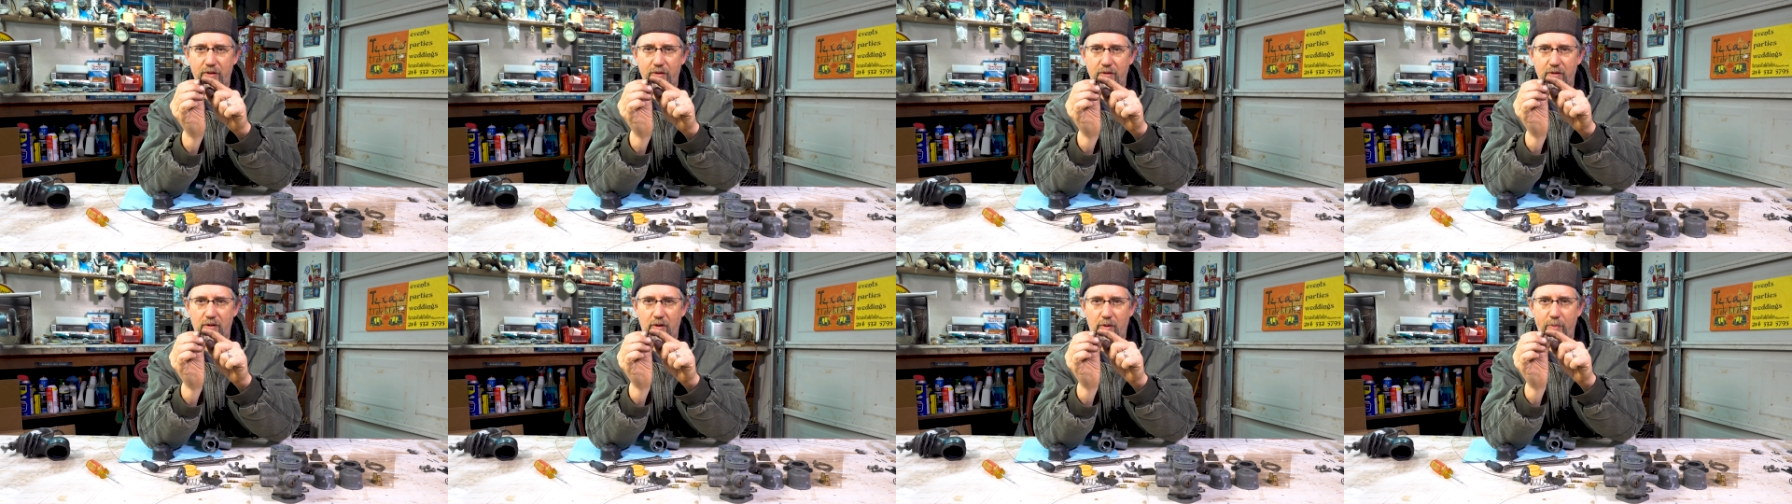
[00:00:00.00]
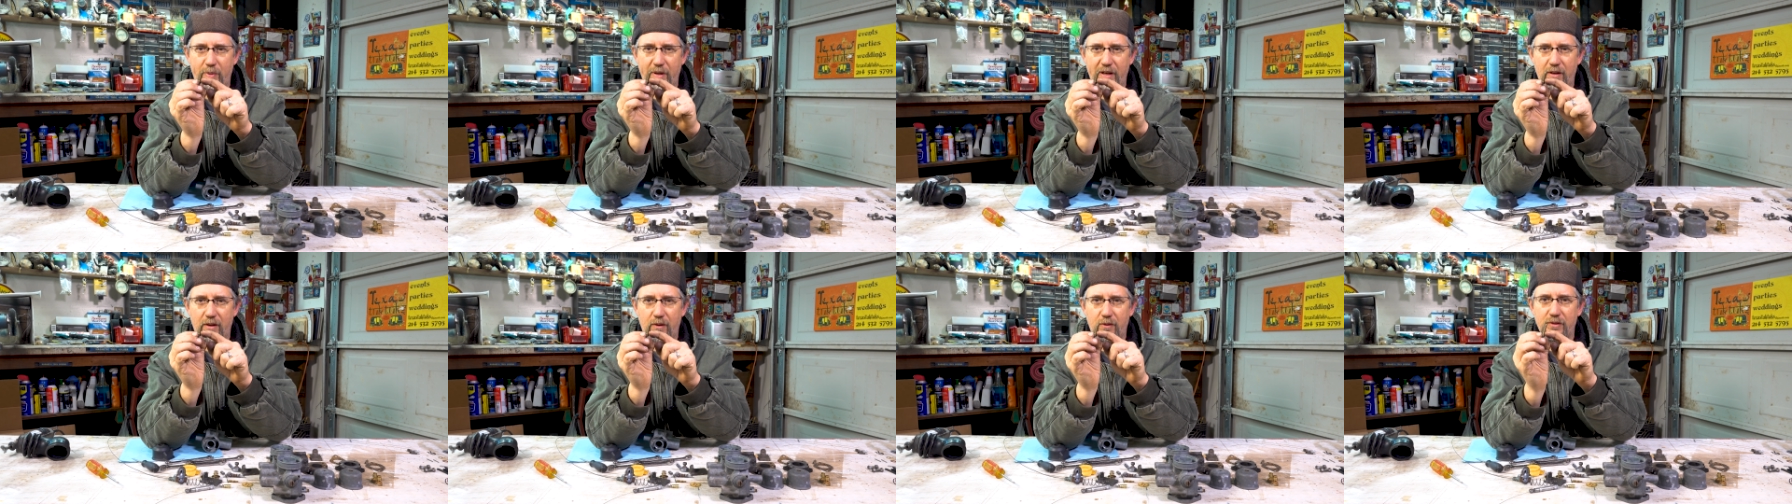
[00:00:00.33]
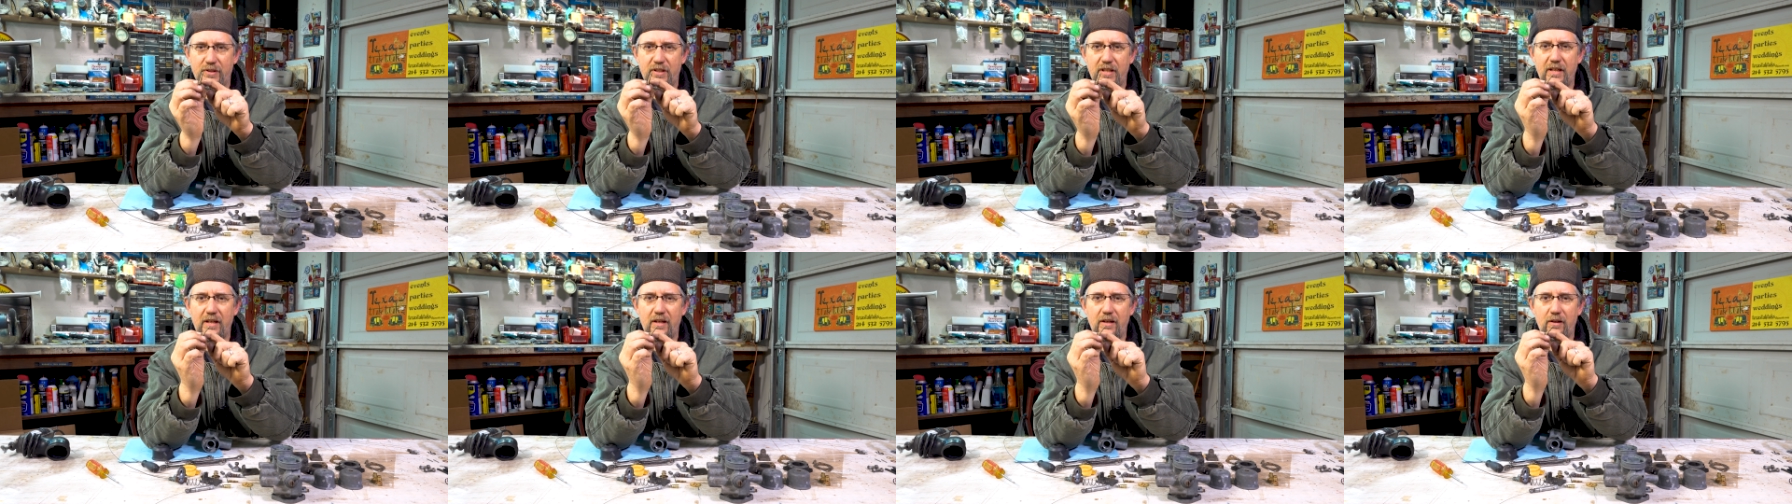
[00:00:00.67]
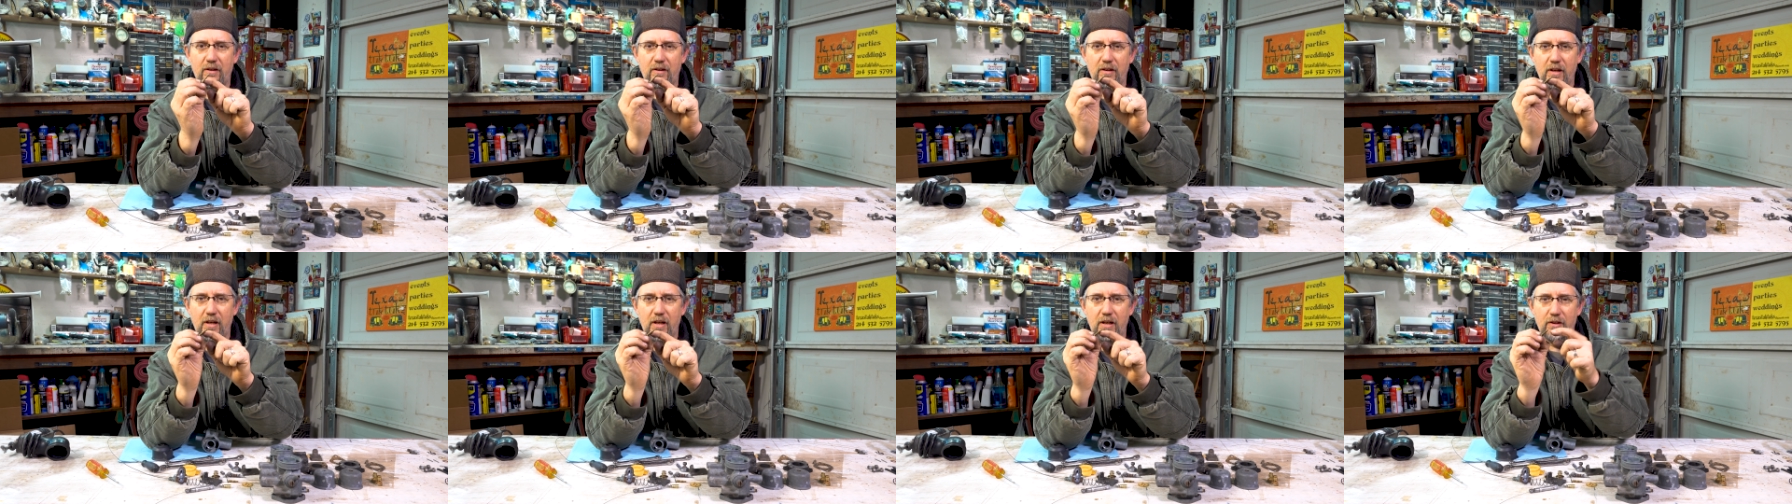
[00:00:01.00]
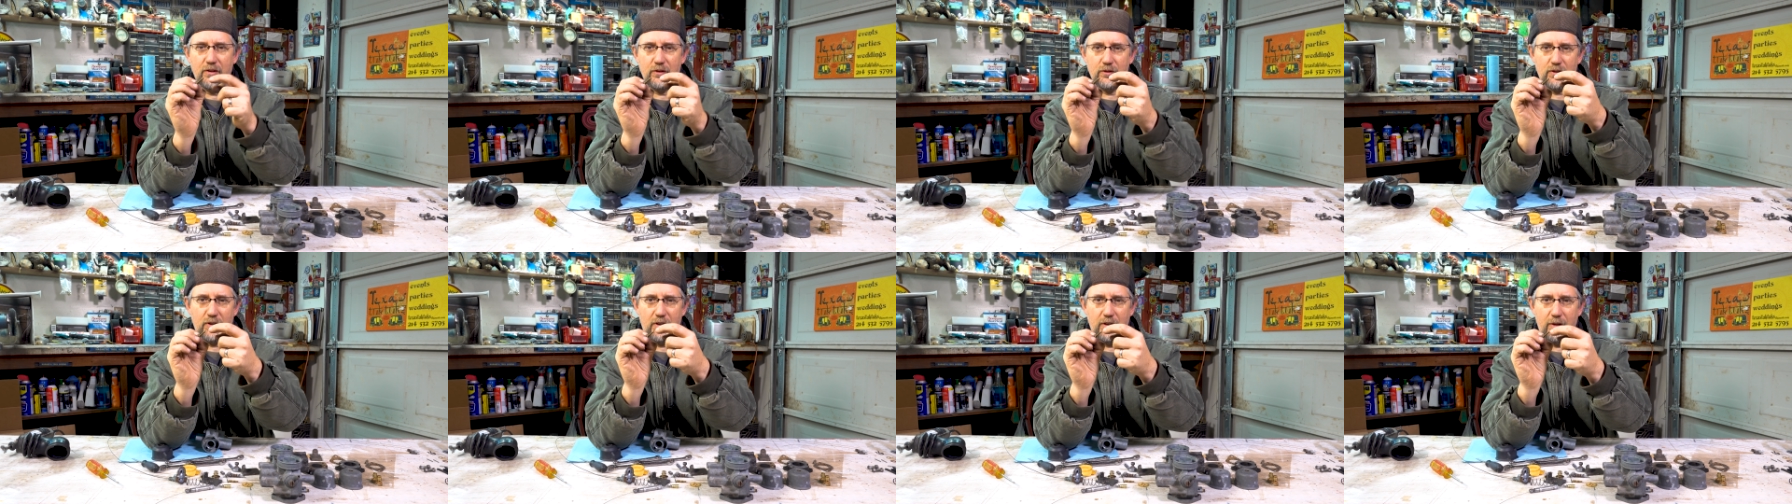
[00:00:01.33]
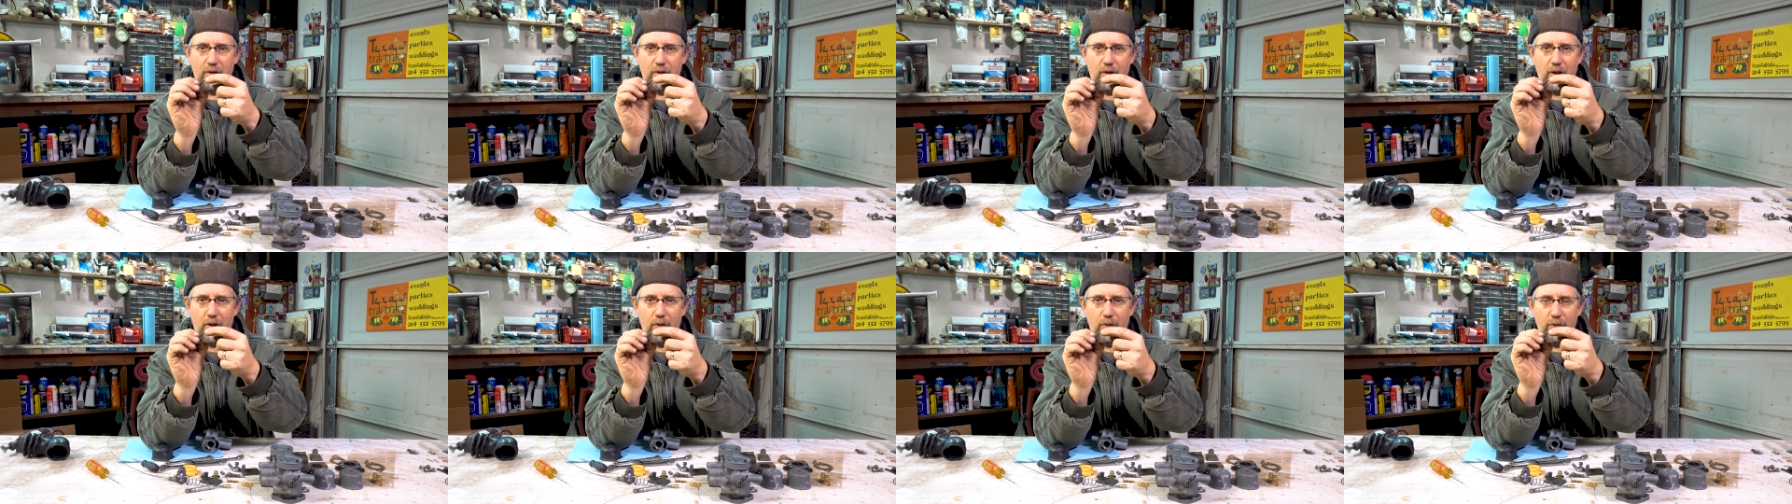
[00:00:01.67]
There's little pinholes here. There's a
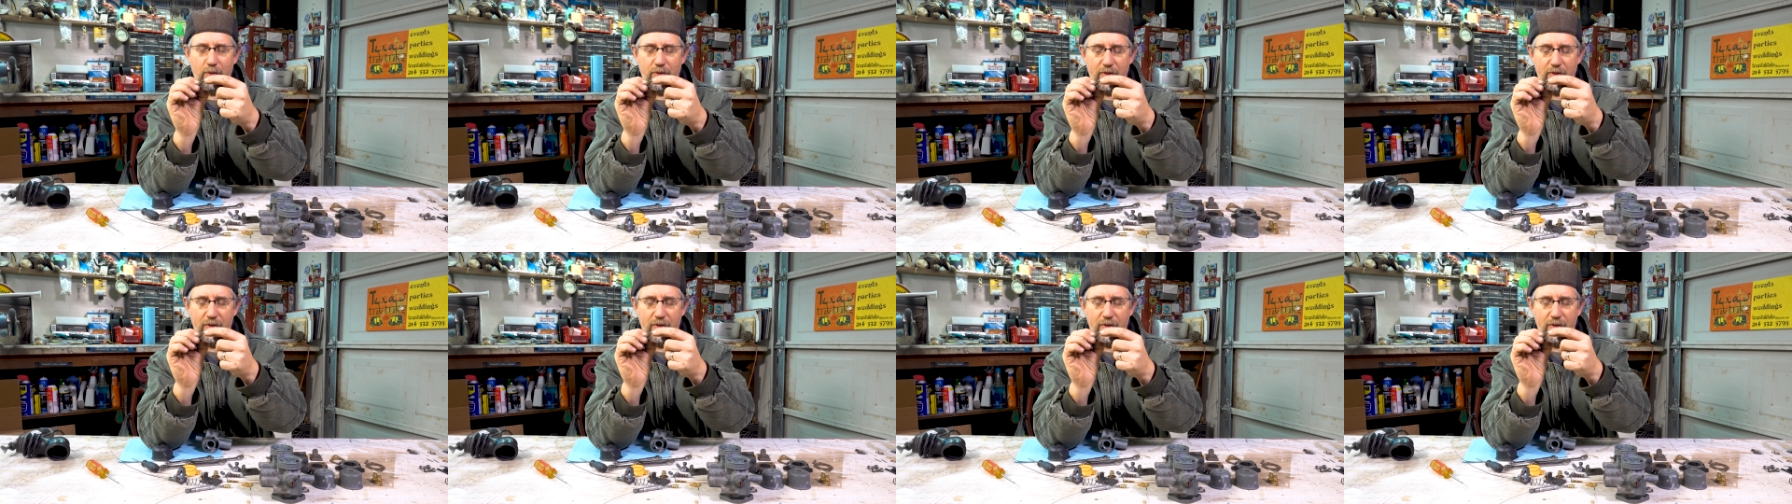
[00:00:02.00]
little hole